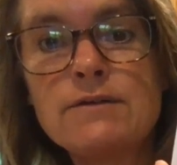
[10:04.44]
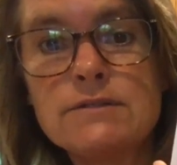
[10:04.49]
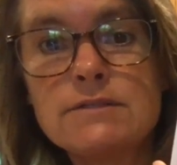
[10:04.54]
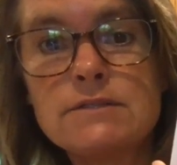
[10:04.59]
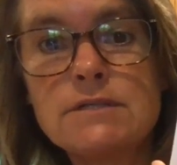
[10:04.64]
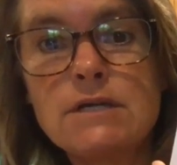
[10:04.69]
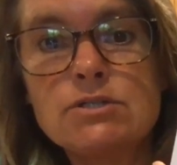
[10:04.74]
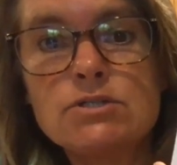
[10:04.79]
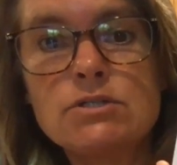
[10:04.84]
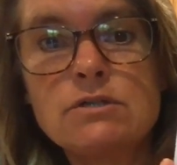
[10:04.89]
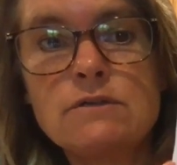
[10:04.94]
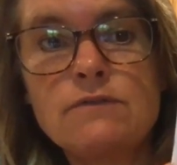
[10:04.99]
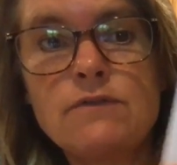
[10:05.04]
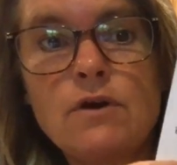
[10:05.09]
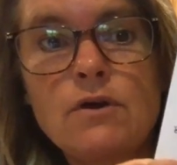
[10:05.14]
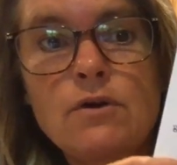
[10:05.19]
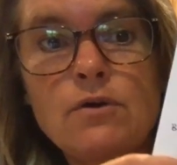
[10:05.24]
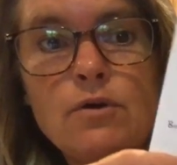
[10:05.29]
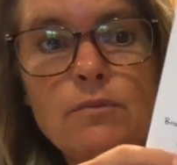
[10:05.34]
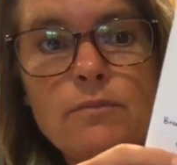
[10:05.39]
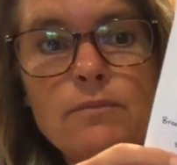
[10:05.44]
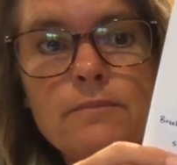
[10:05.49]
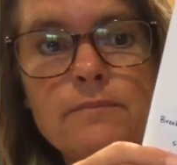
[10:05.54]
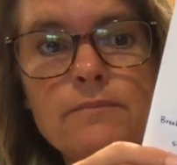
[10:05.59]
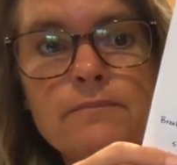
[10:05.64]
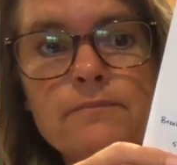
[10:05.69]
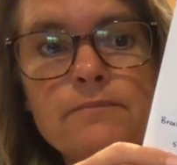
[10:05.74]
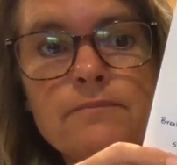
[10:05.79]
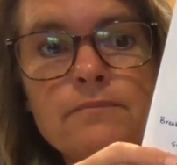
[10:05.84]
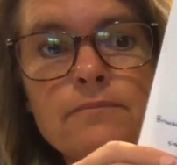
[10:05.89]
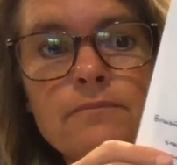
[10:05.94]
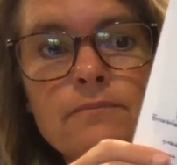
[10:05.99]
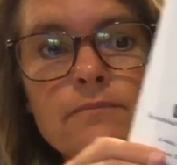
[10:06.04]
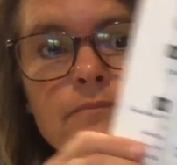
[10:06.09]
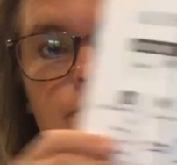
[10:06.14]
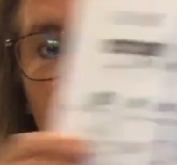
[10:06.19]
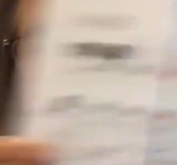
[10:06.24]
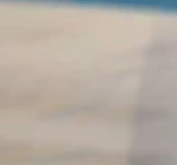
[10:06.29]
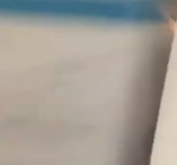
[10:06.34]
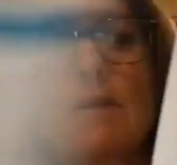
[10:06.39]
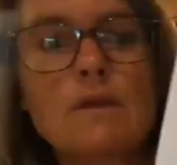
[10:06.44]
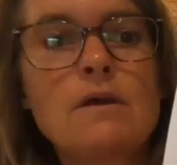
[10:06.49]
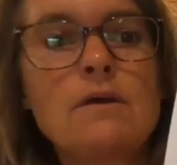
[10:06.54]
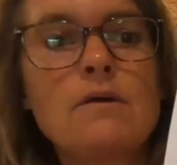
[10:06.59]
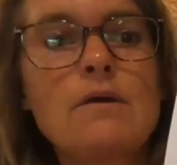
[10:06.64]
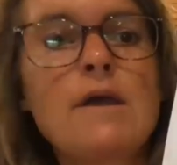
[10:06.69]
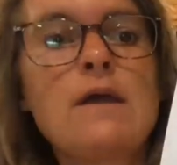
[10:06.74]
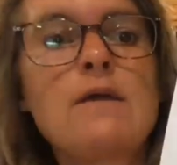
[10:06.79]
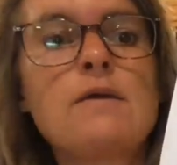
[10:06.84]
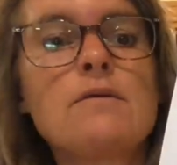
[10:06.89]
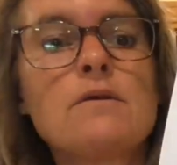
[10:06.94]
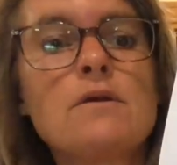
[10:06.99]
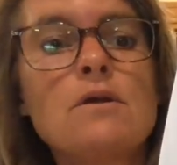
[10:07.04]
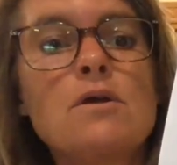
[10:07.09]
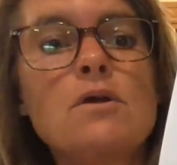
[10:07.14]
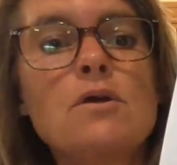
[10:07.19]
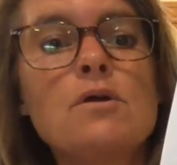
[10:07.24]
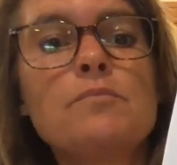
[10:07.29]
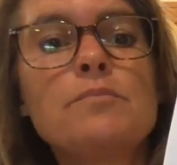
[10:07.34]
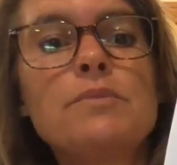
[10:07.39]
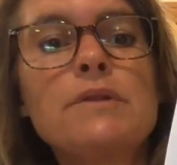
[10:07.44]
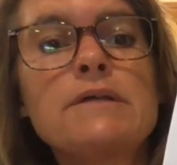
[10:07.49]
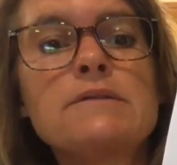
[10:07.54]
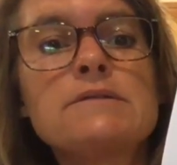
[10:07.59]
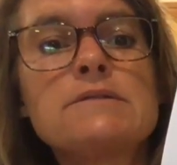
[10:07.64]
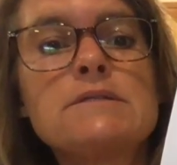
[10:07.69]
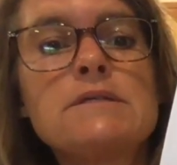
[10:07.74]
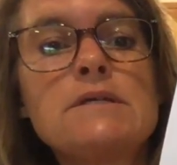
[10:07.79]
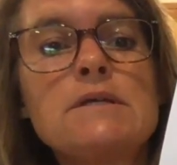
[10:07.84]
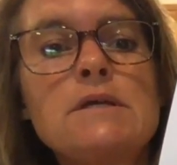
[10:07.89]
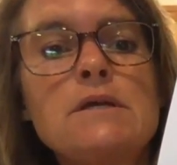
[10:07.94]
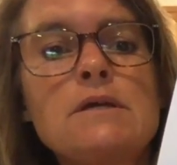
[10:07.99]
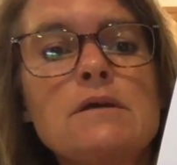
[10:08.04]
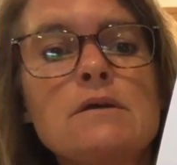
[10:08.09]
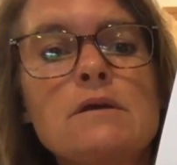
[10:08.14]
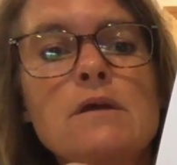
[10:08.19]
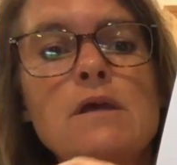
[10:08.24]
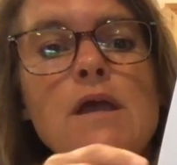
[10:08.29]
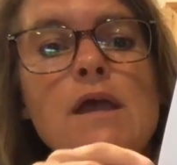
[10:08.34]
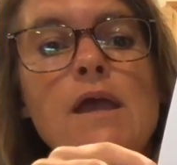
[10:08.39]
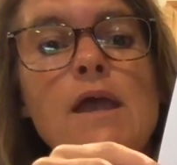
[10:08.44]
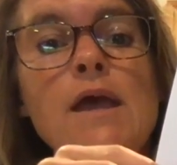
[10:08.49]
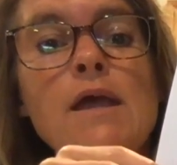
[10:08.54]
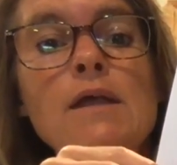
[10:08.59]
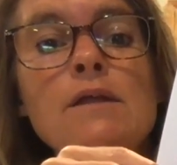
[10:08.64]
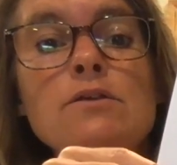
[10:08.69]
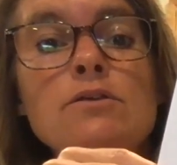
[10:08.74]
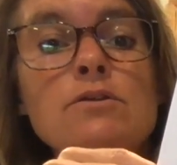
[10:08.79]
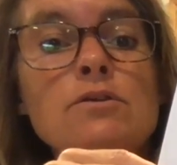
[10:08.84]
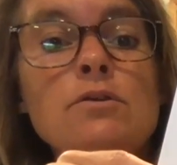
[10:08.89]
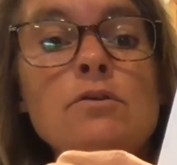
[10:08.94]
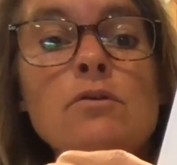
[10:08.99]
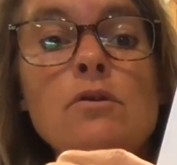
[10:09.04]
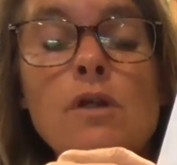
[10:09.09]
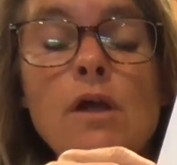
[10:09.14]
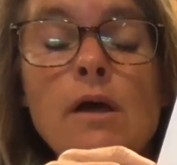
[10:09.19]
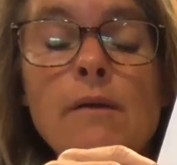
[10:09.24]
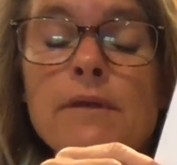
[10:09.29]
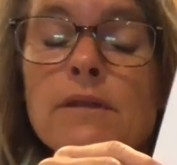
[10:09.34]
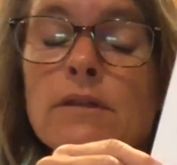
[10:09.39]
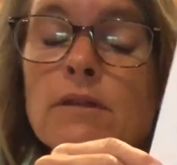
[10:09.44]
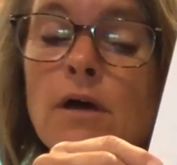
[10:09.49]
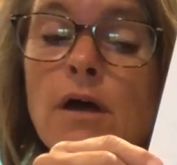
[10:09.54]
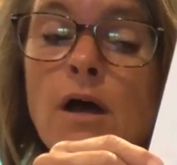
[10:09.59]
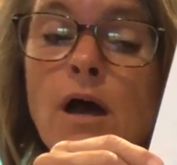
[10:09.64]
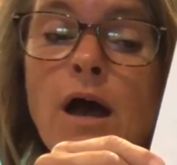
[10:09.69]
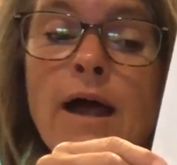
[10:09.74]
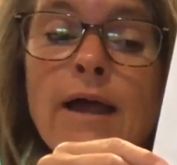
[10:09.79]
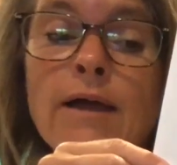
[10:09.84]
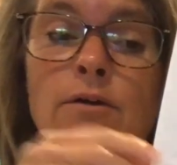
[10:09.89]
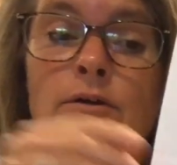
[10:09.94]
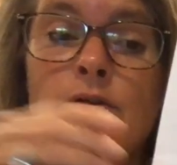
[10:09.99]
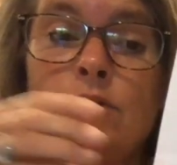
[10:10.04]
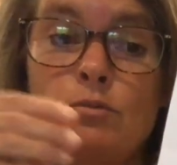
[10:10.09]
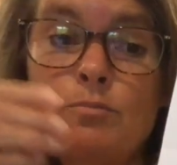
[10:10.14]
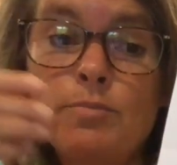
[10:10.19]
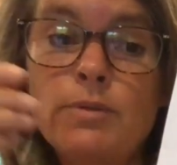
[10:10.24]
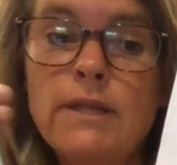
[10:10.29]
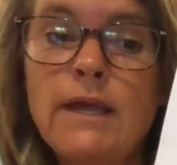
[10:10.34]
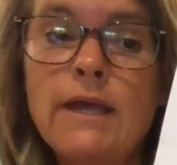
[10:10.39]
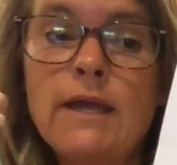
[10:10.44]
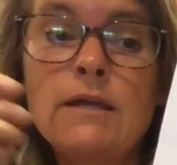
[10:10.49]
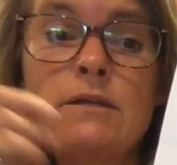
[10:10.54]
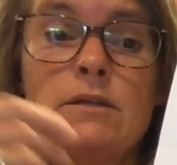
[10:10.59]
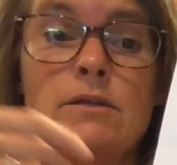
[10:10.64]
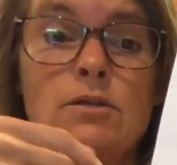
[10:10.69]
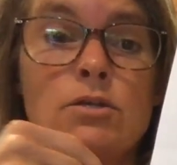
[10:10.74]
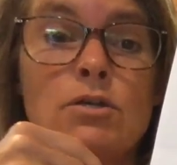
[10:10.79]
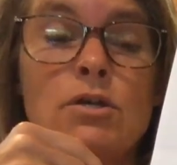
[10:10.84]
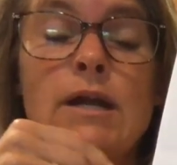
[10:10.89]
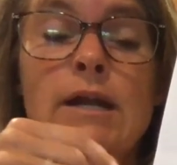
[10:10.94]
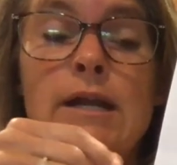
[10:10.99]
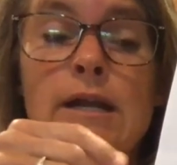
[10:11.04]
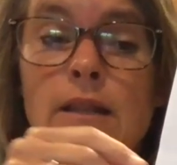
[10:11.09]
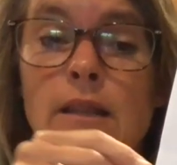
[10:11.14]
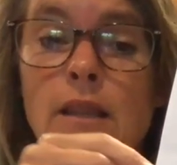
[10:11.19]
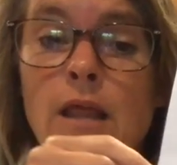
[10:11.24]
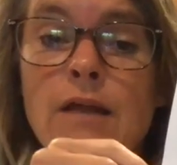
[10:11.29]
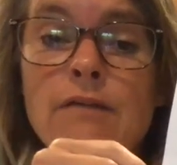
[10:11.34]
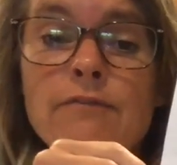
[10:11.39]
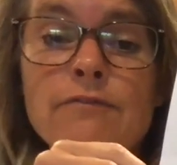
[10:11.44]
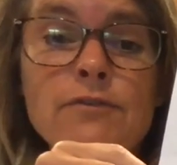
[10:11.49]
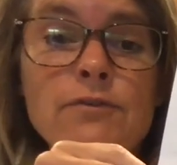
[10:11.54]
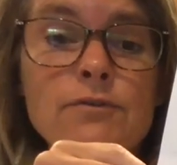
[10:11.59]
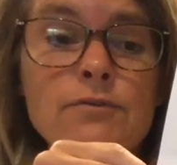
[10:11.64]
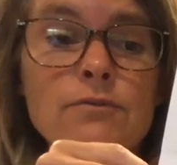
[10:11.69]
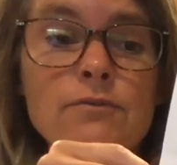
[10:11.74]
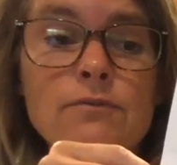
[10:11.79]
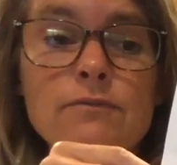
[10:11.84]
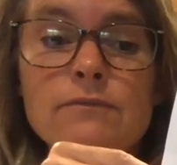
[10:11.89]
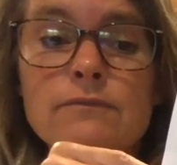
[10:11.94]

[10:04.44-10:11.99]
section of our group. Okay, plan C. And the higher your plan, you gotta eat a lot of food.